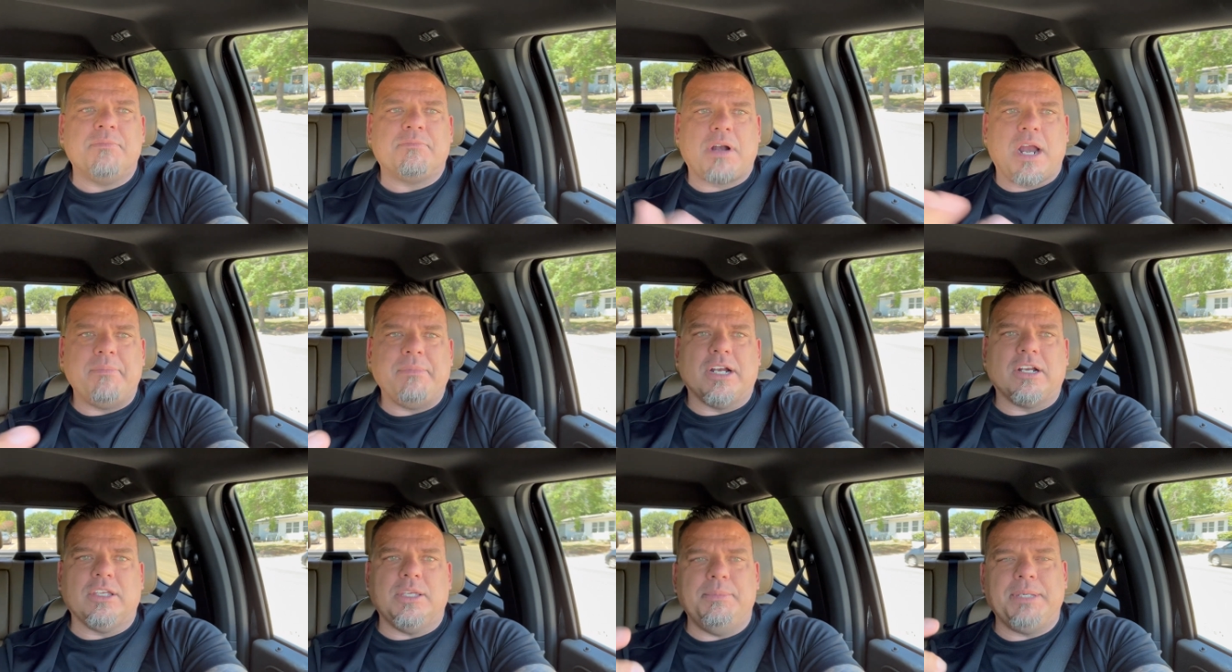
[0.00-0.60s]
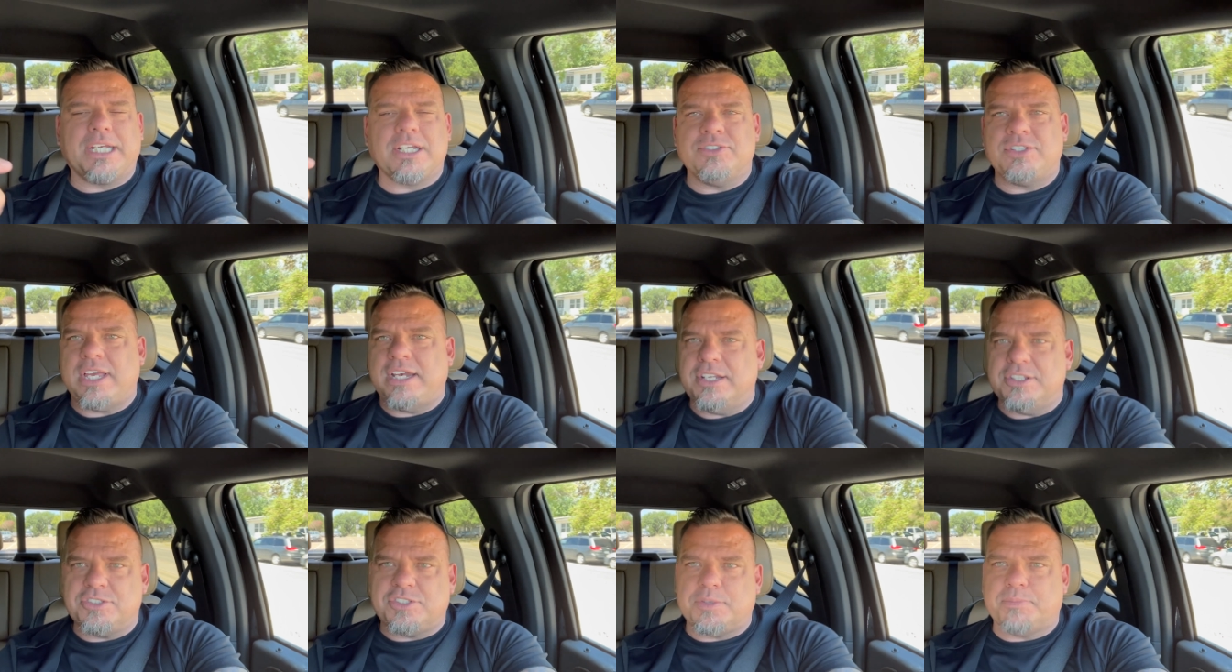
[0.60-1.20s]
primarily because they
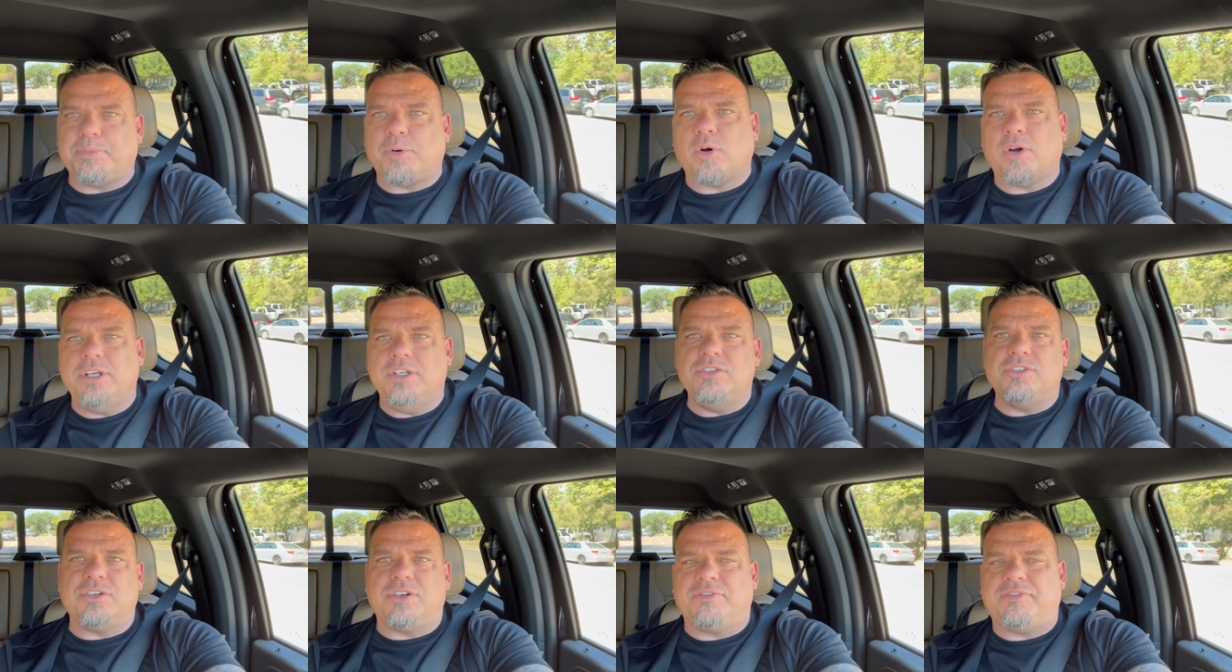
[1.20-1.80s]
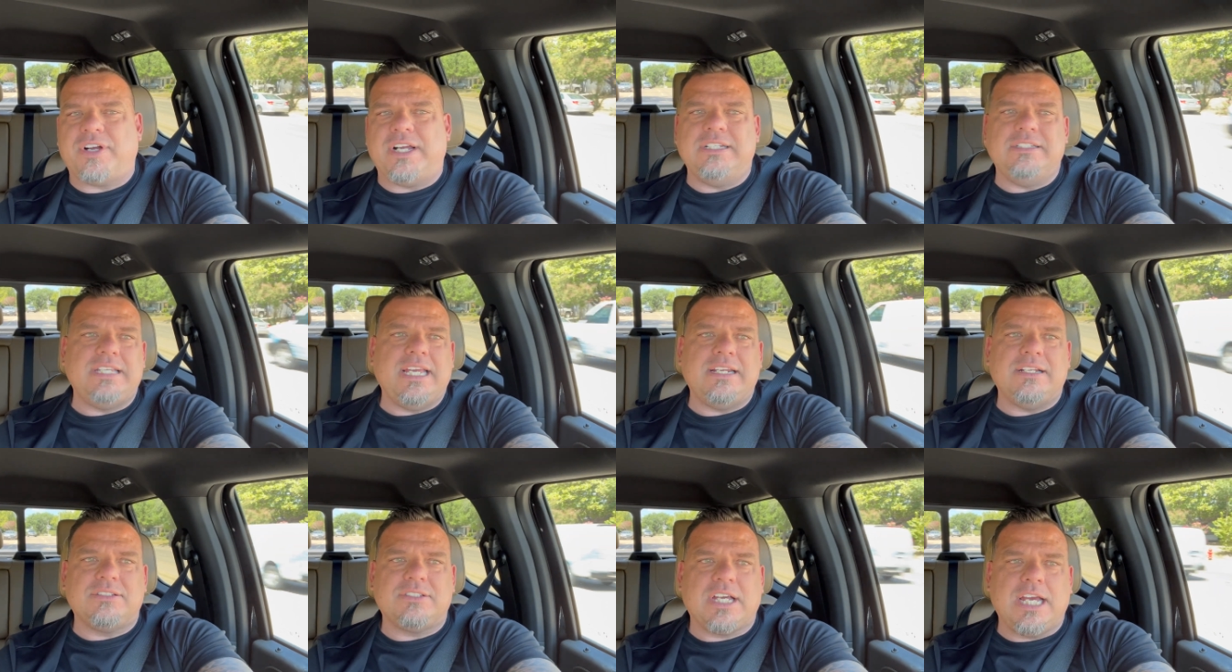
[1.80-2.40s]
didn't support user-defined
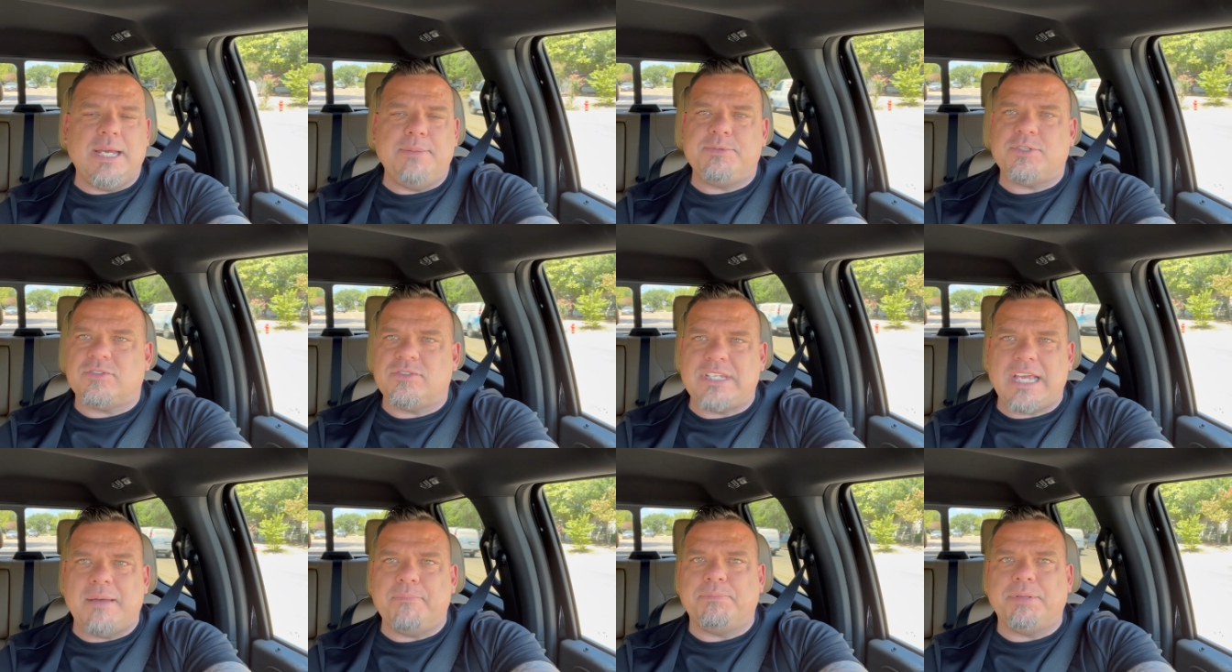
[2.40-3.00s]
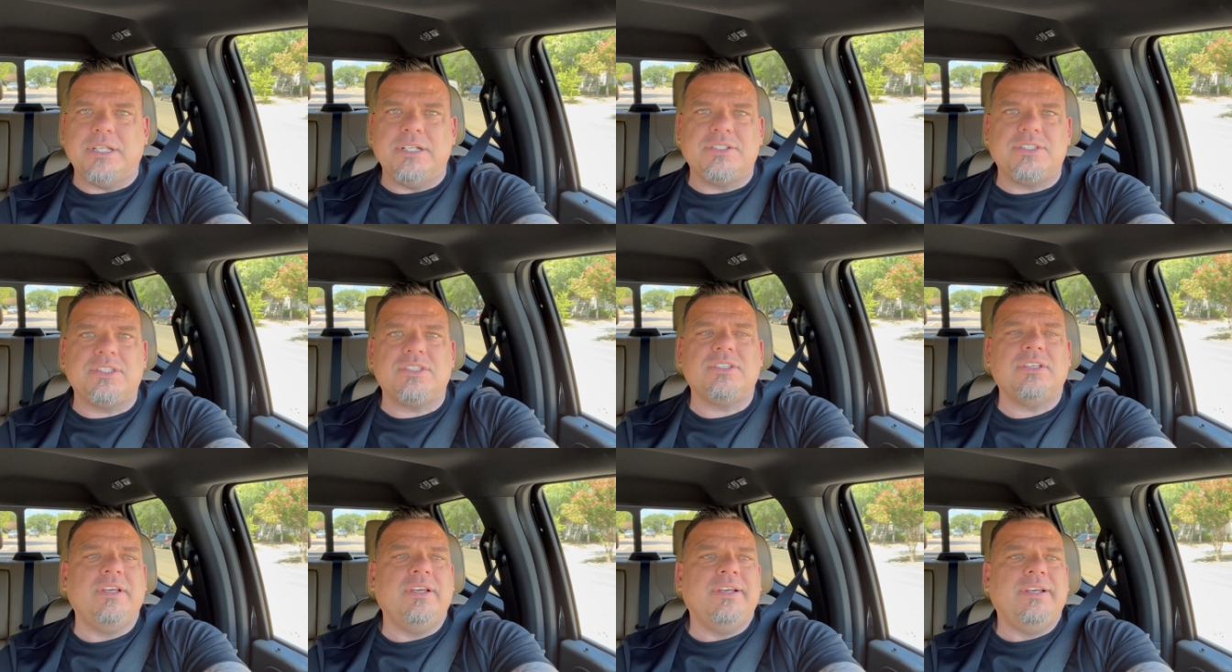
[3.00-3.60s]
data types or
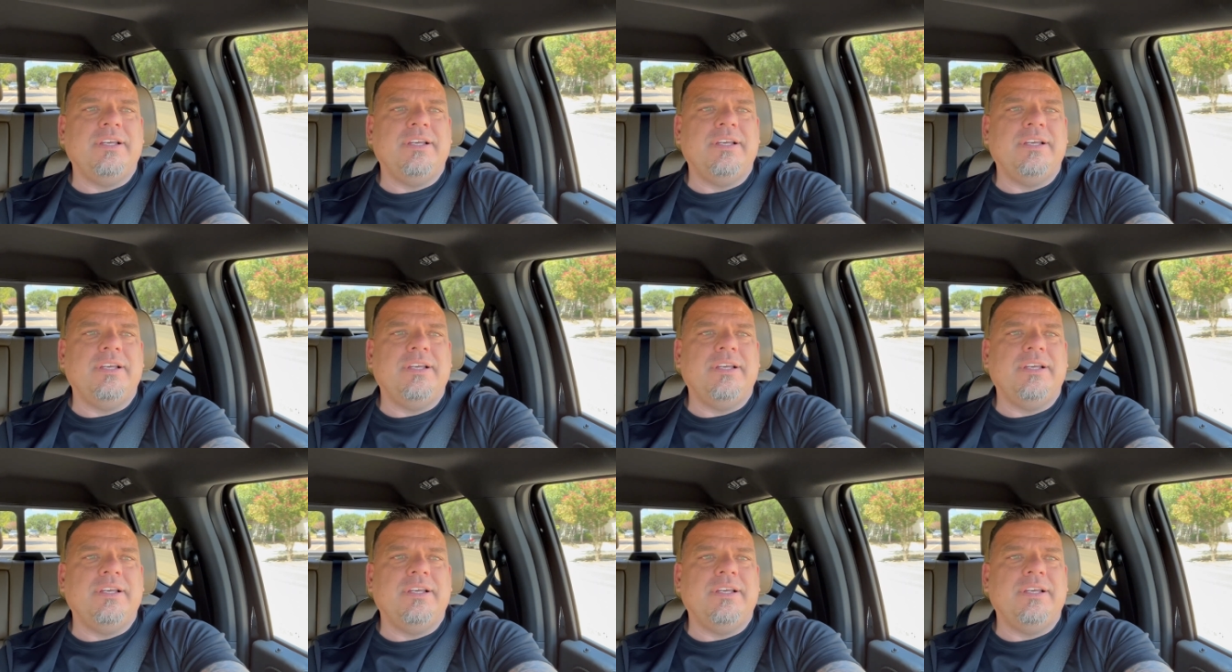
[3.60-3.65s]
templates.